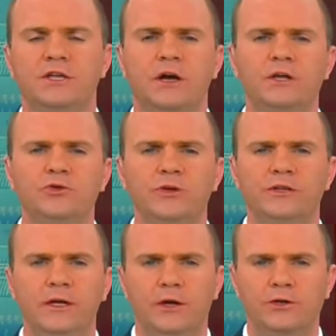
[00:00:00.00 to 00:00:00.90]
country
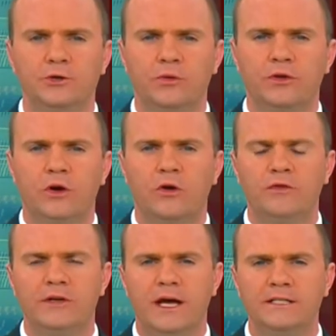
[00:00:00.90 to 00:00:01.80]
deals with the
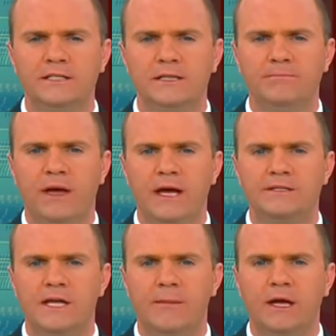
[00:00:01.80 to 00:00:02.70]
COVID 19
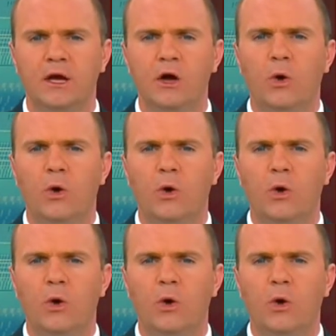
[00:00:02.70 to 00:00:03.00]
pandemic,